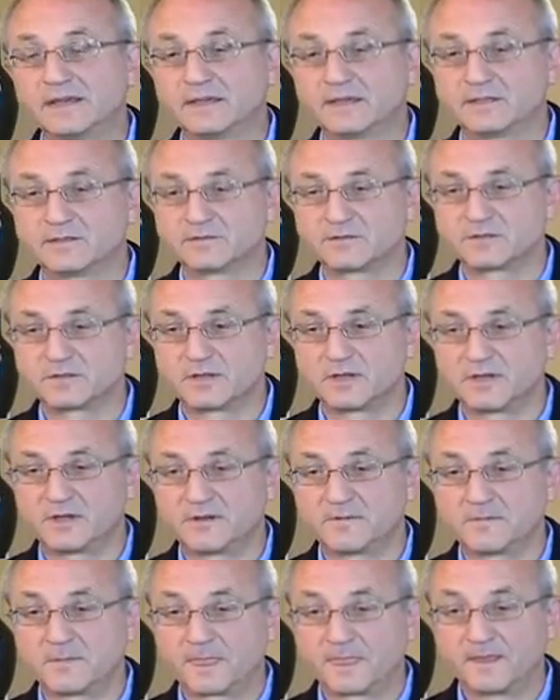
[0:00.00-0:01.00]

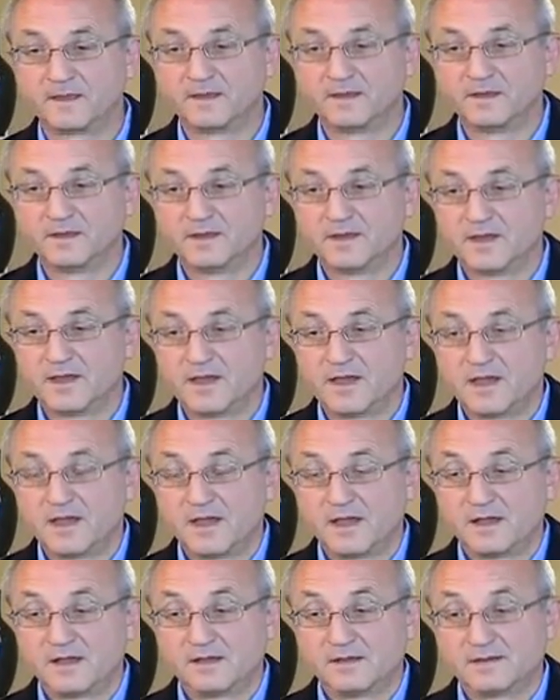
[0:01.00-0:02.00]
And
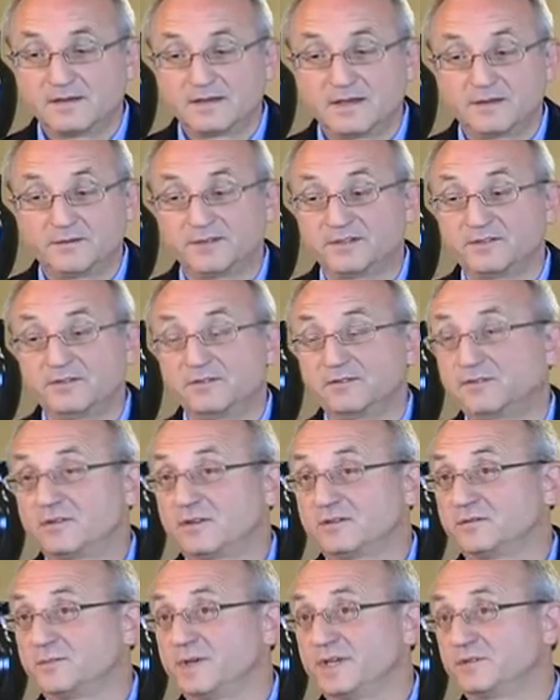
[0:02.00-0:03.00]
I mean, these
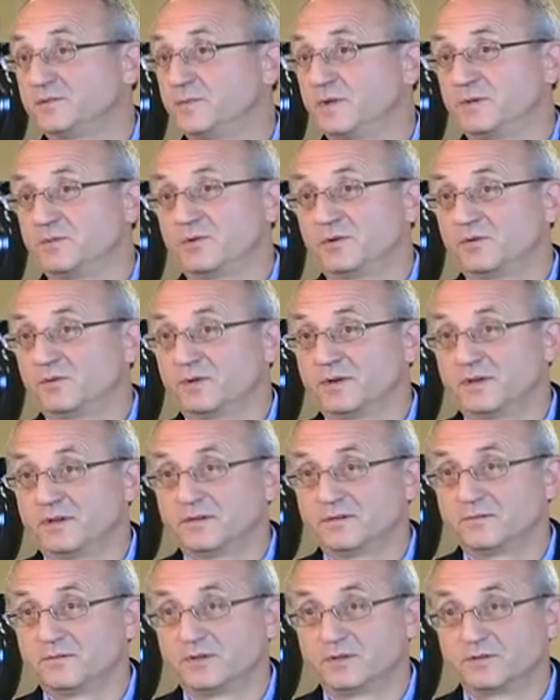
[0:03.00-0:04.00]
are the best people
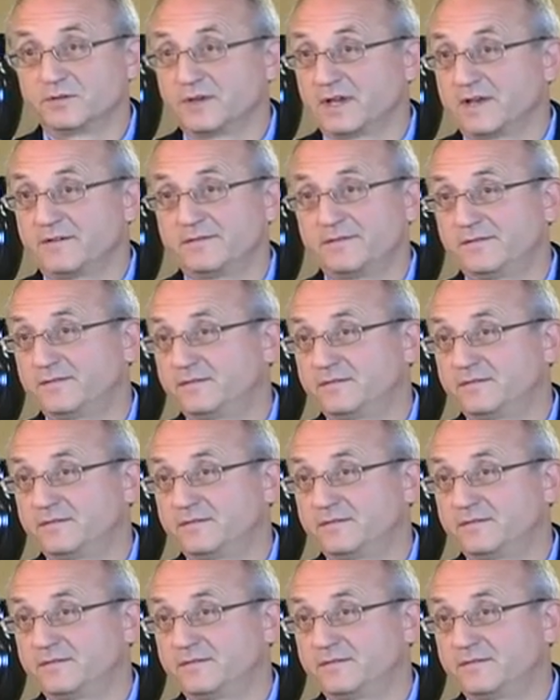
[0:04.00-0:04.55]
we could have